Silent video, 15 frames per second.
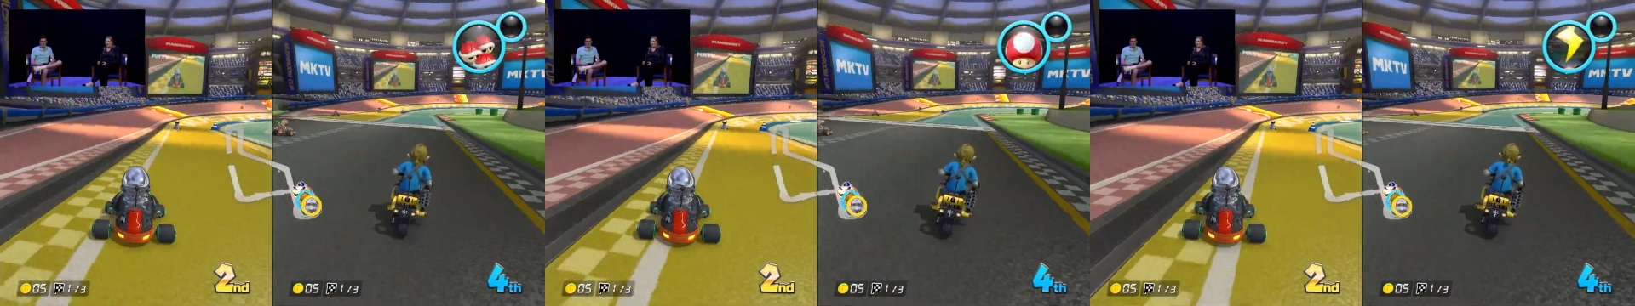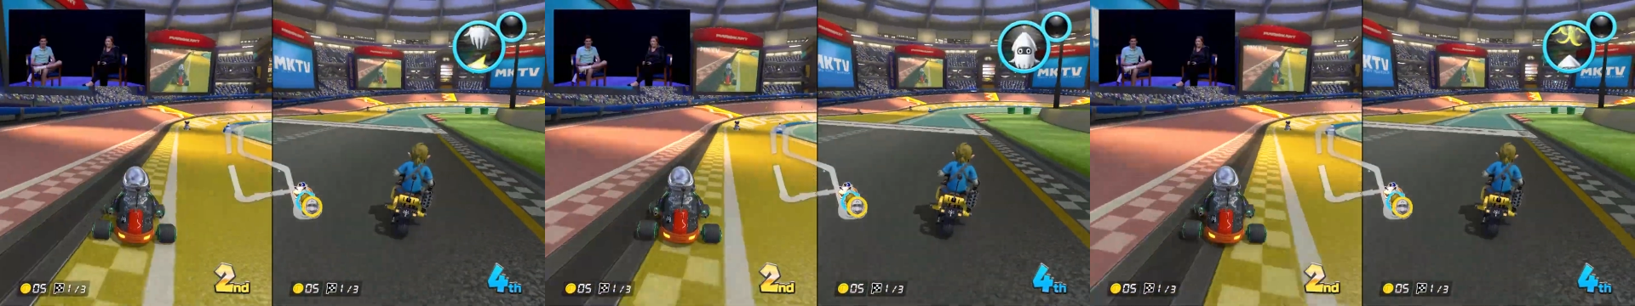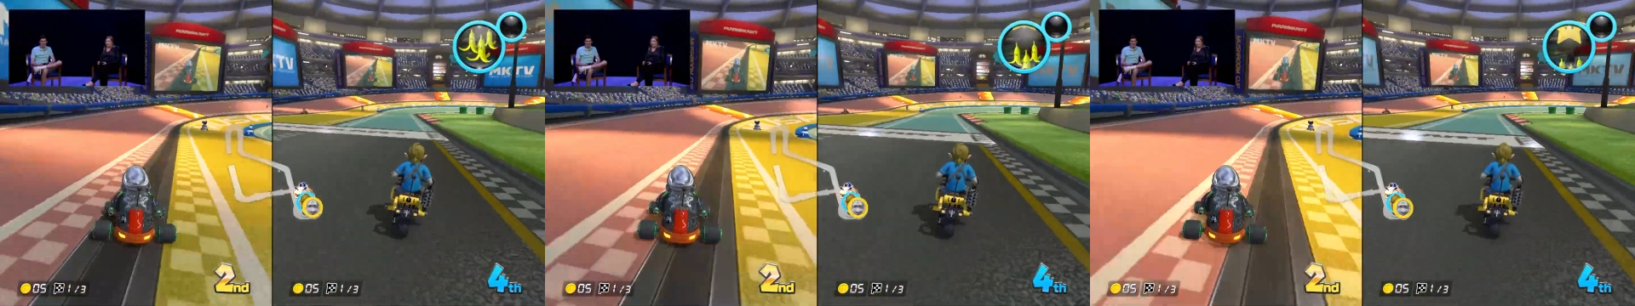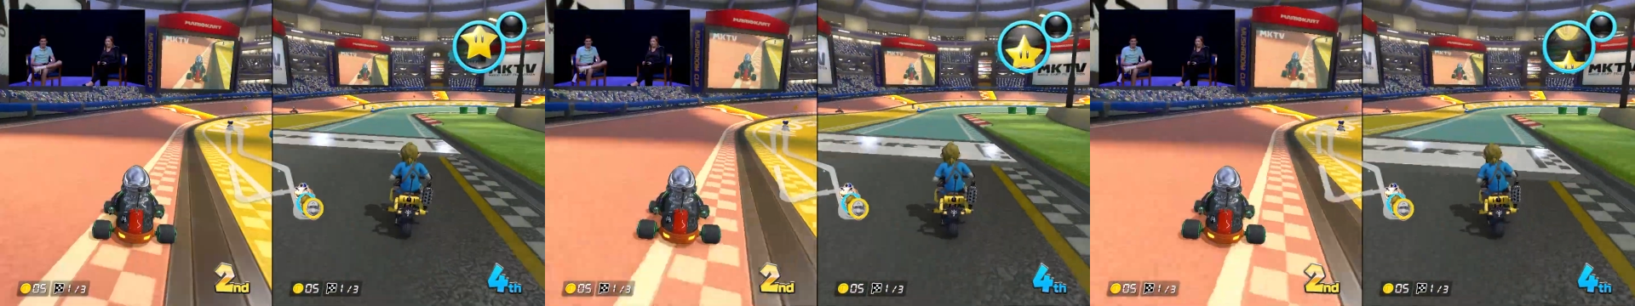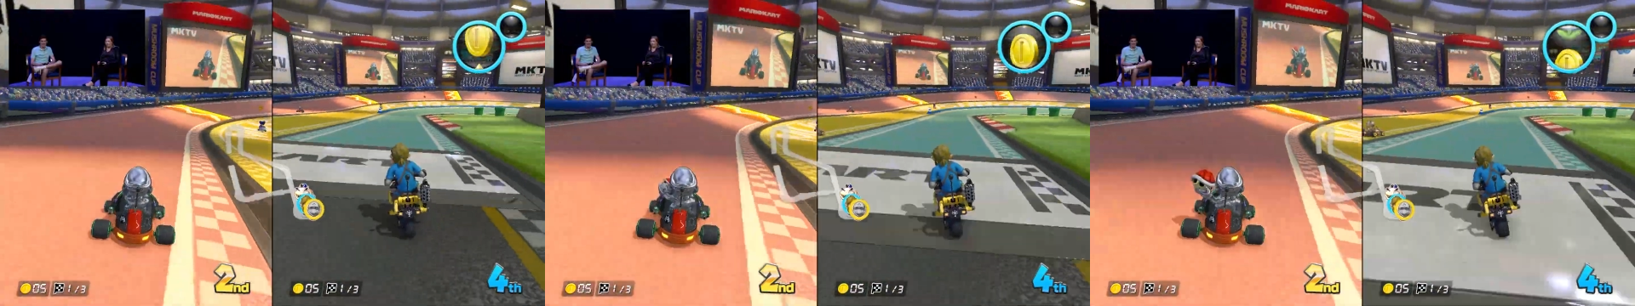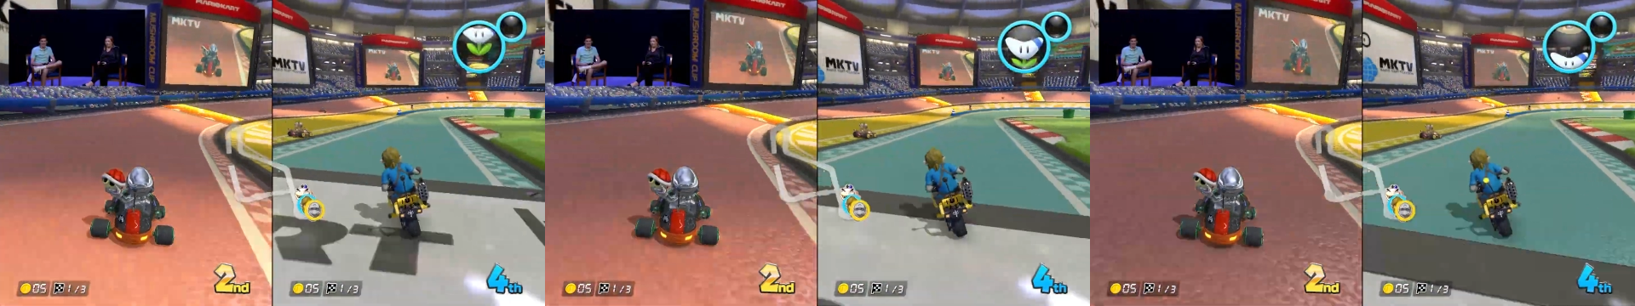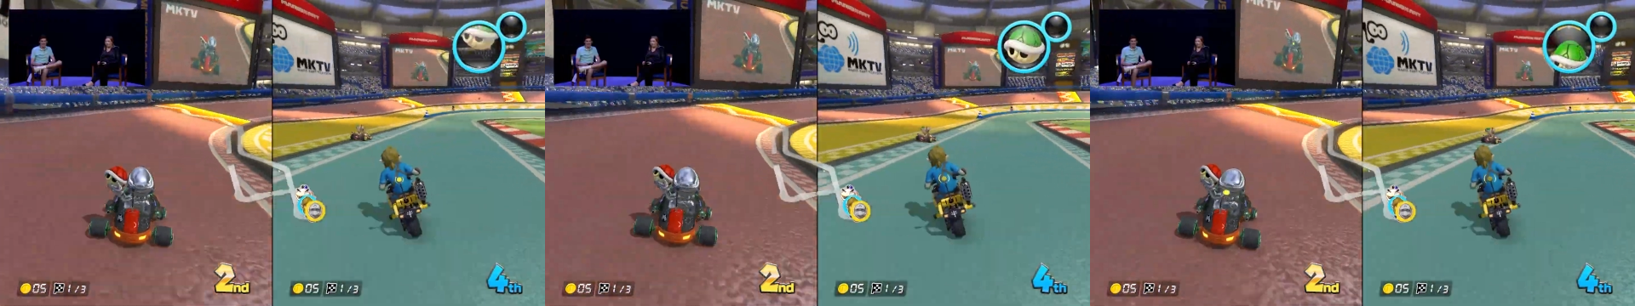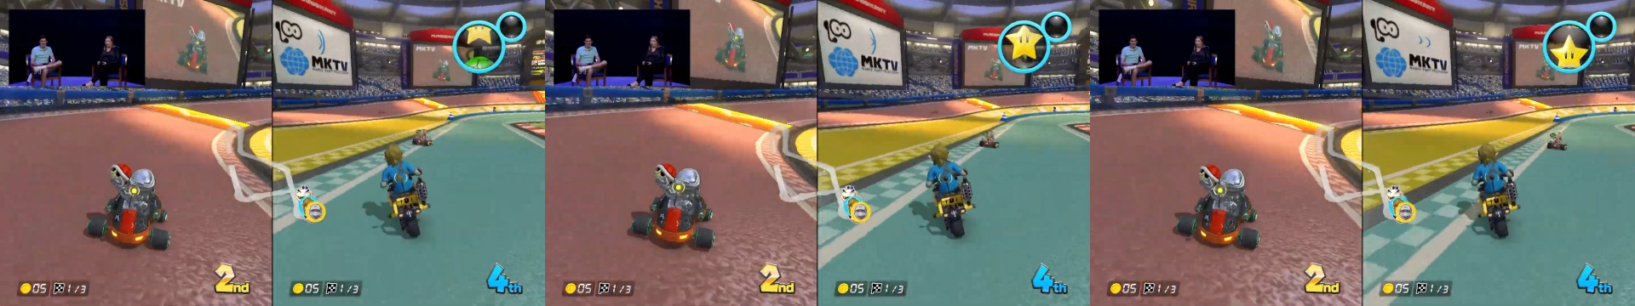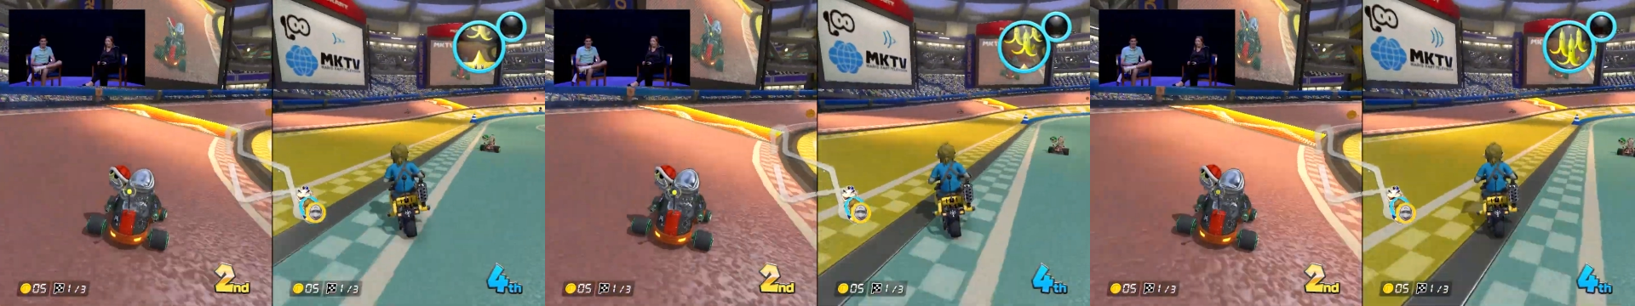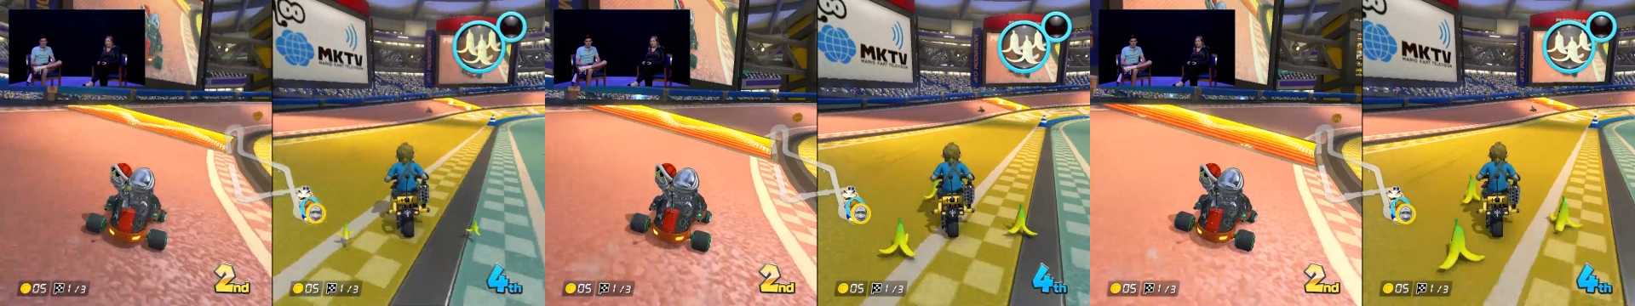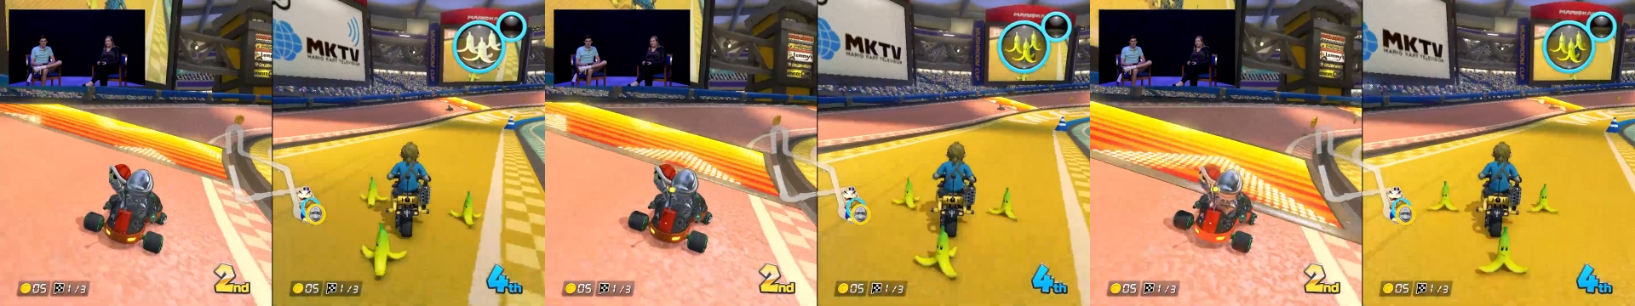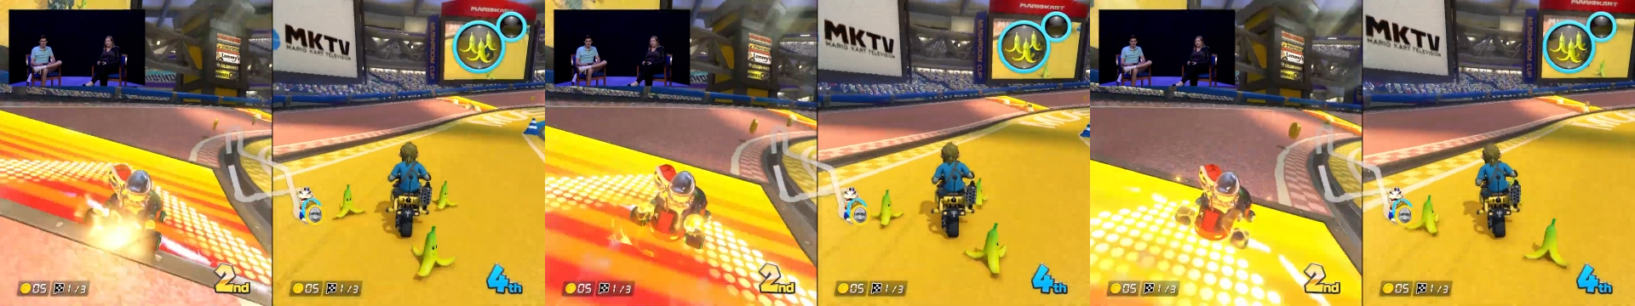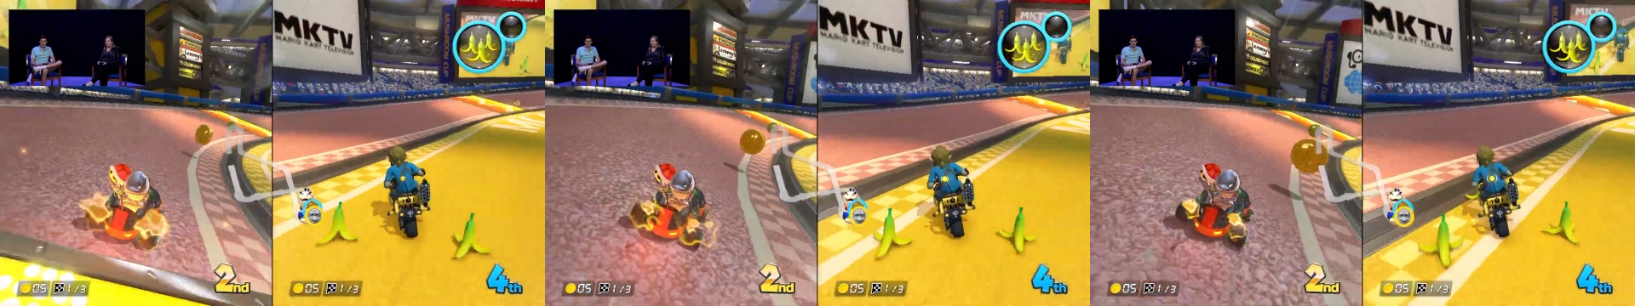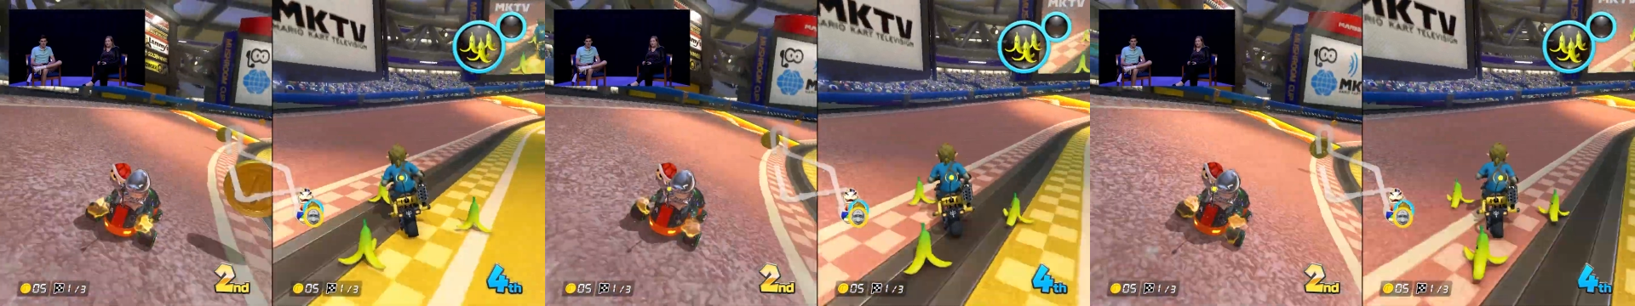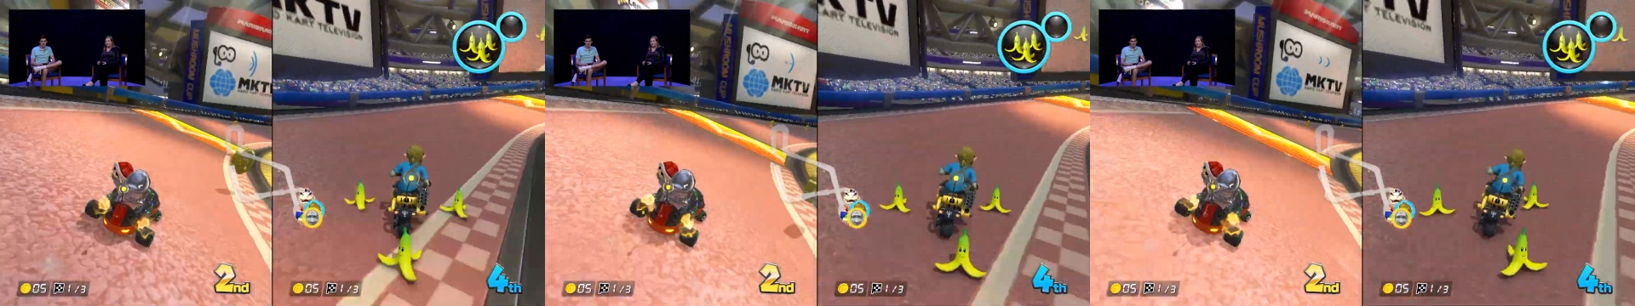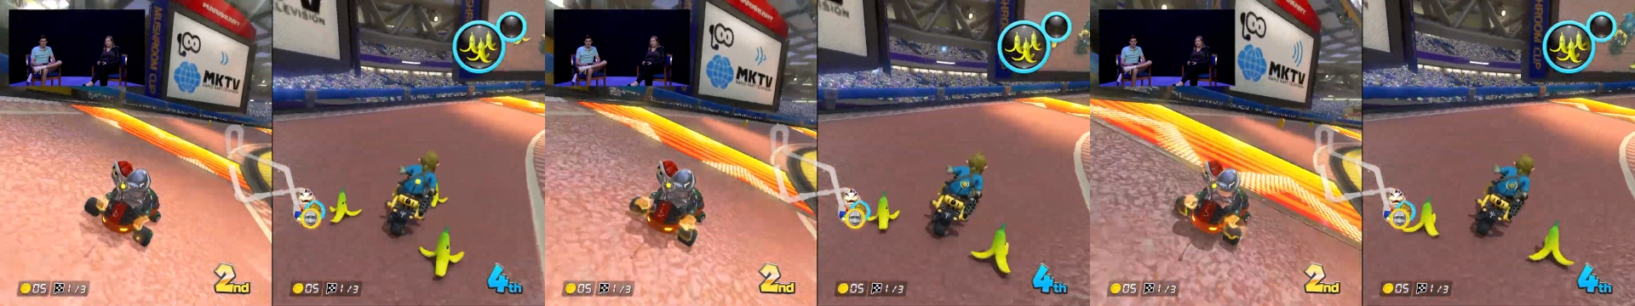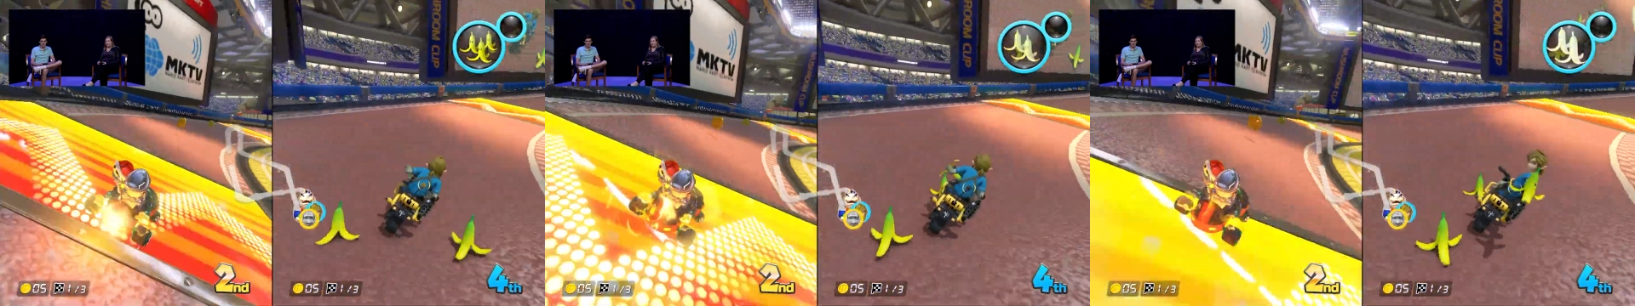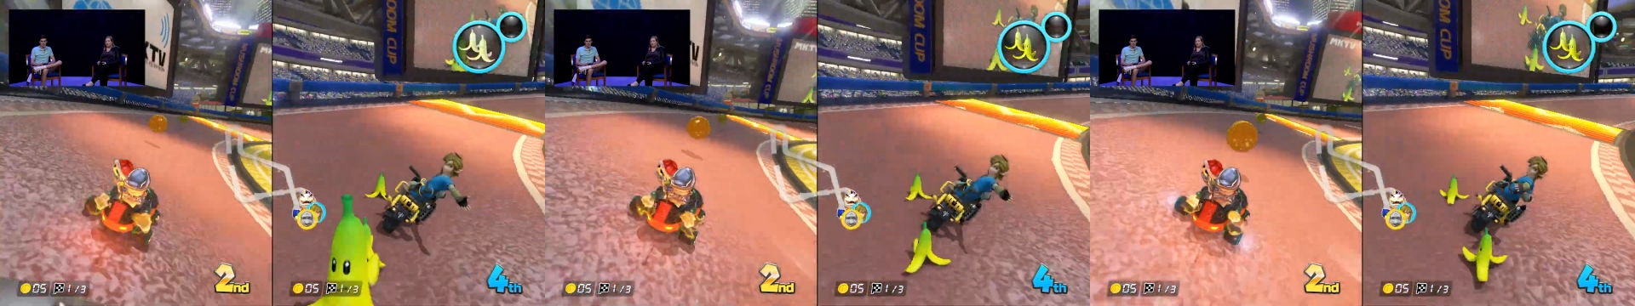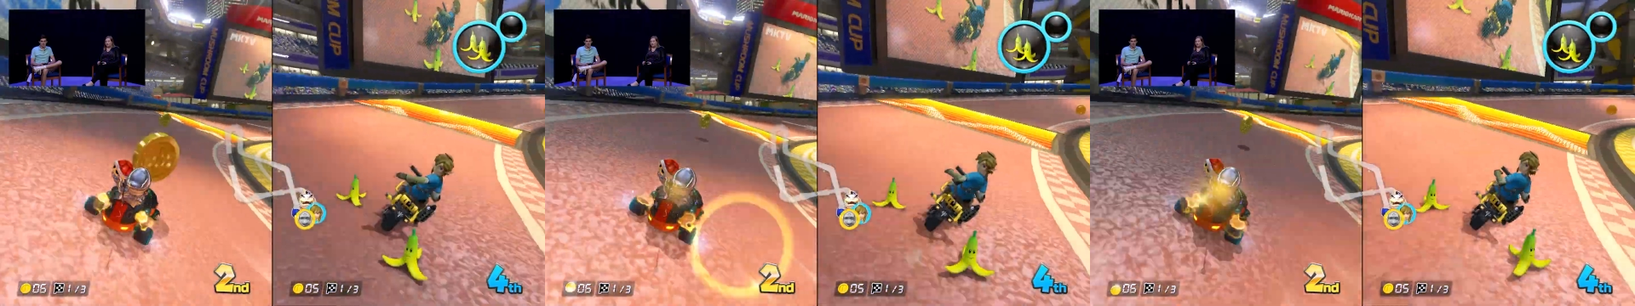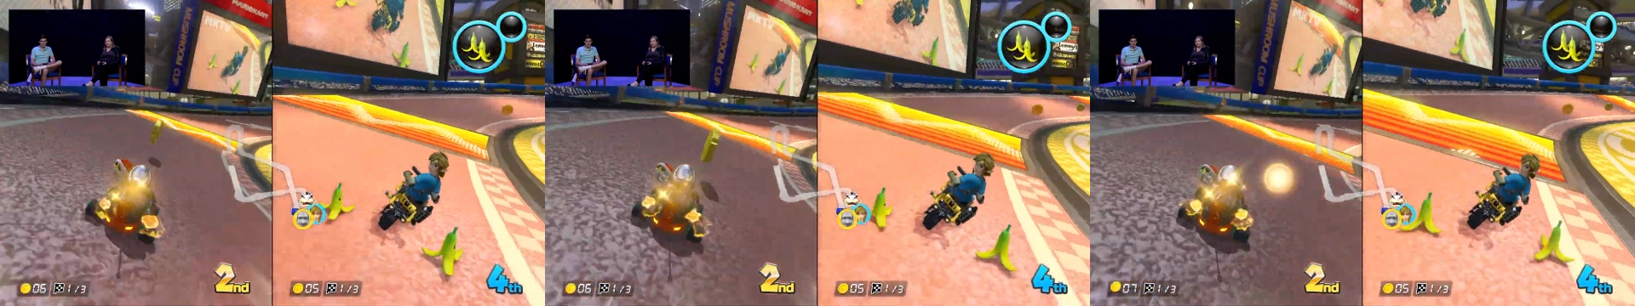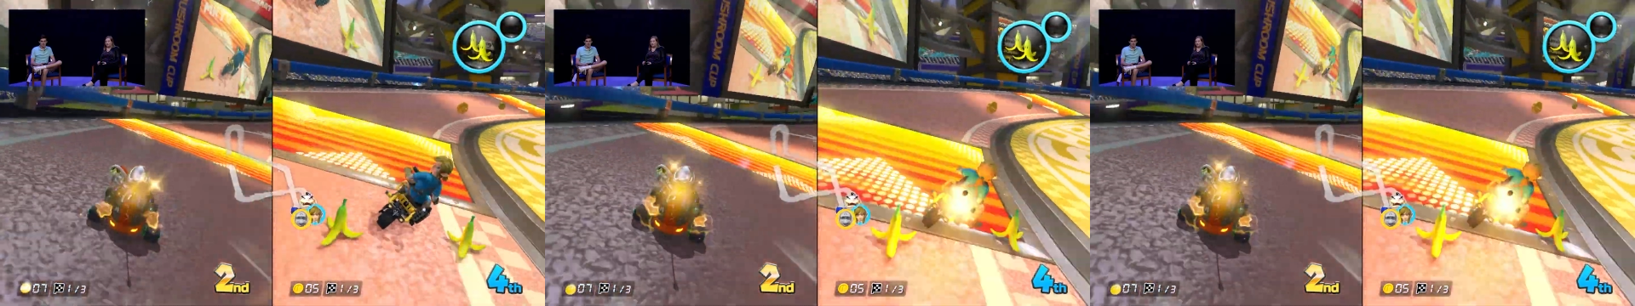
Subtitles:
[unreadable: no face in view]